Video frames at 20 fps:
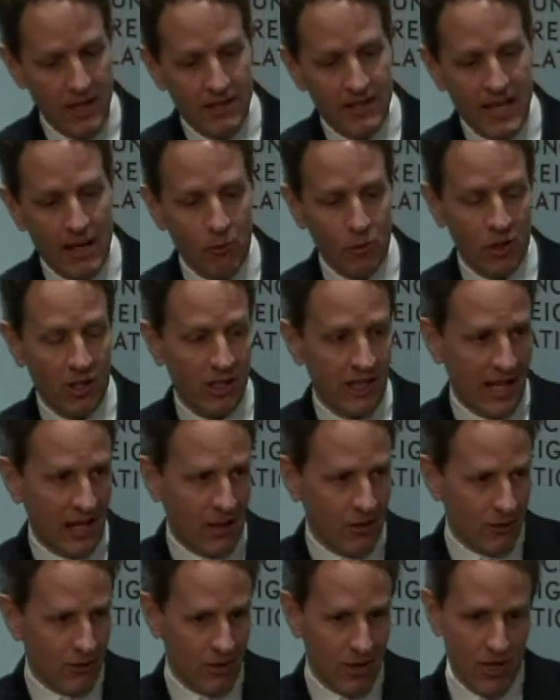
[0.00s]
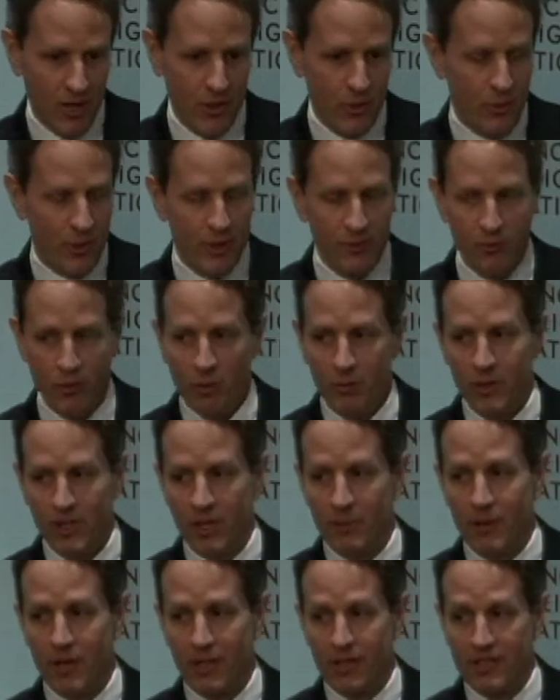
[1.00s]
That will allow three to four
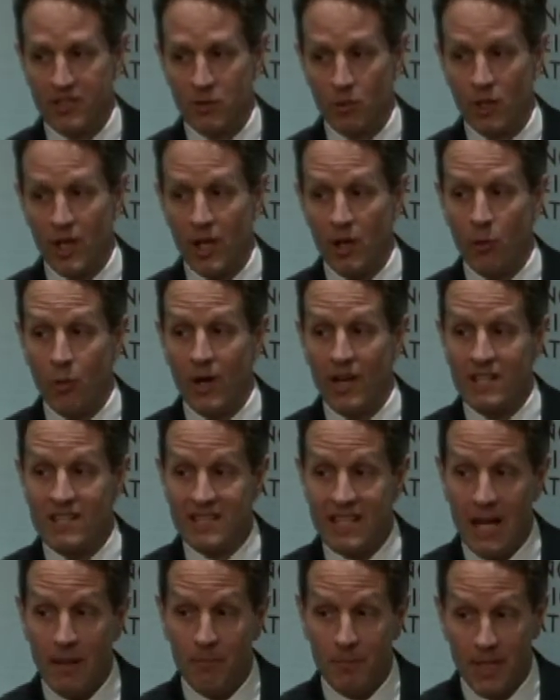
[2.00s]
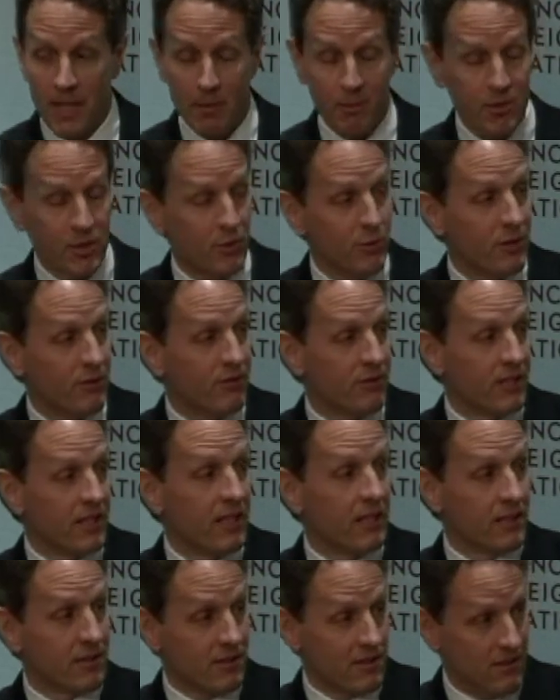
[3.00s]
million Americans who would otherwise not be able to
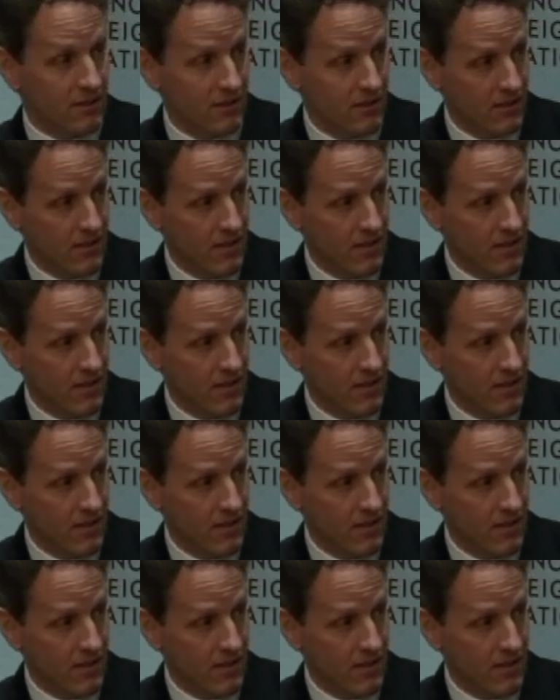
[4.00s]
refinance